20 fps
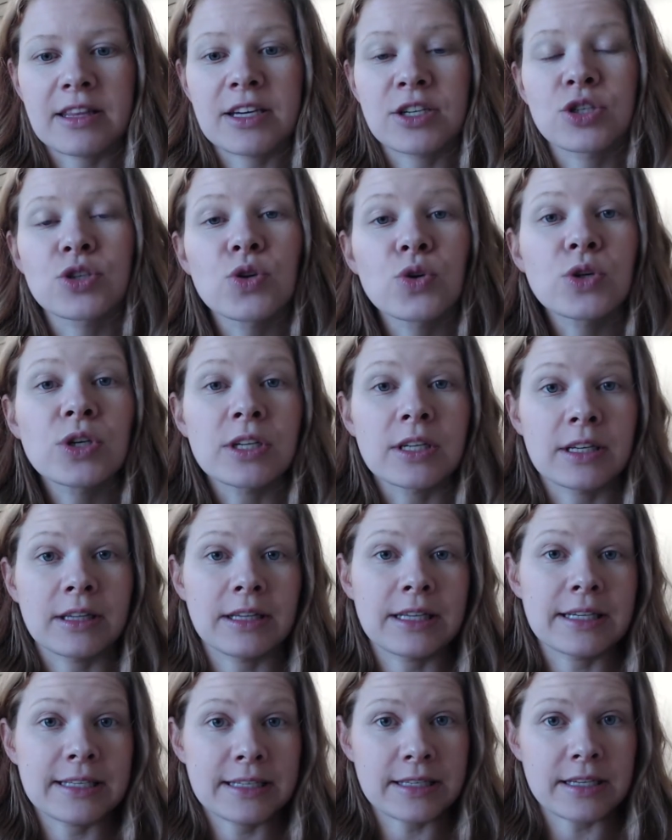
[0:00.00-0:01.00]
they shouldn't
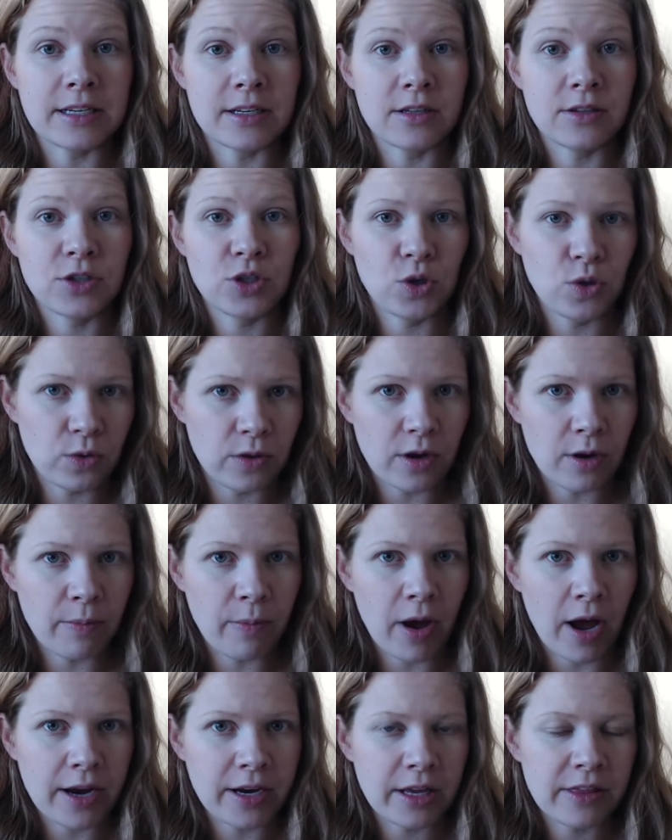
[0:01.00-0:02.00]
listen to their
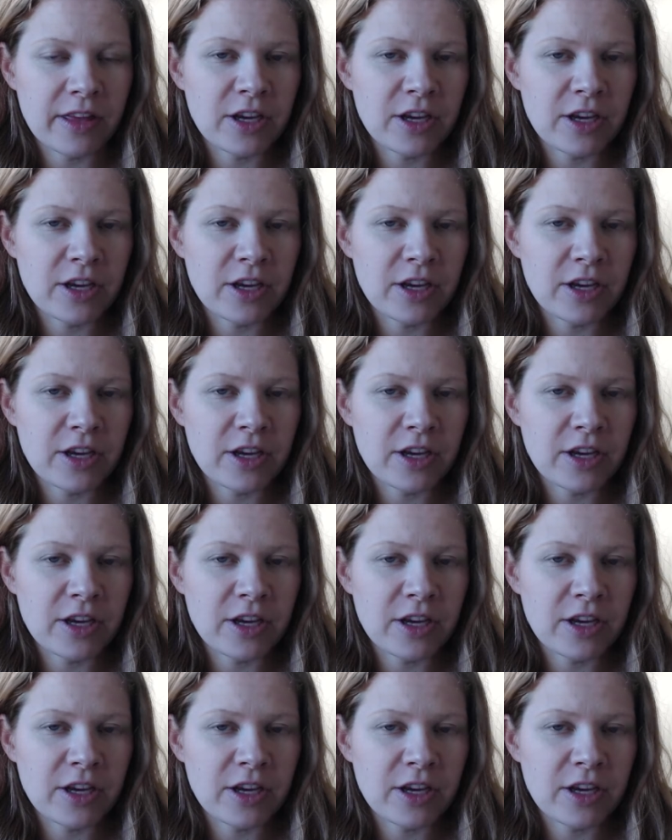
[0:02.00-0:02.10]
body,